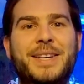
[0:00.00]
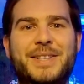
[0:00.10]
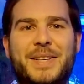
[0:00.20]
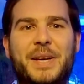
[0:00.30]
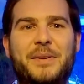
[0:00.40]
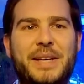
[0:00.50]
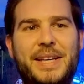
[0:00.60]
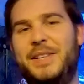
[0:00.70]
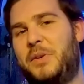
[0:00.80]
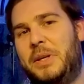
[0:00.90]
So
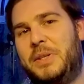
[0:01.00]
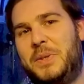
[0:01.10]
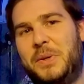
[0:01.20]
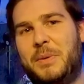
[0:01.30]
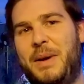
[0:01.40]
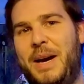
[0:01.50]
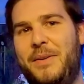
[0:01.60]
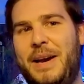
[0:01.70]
it's great to talk about,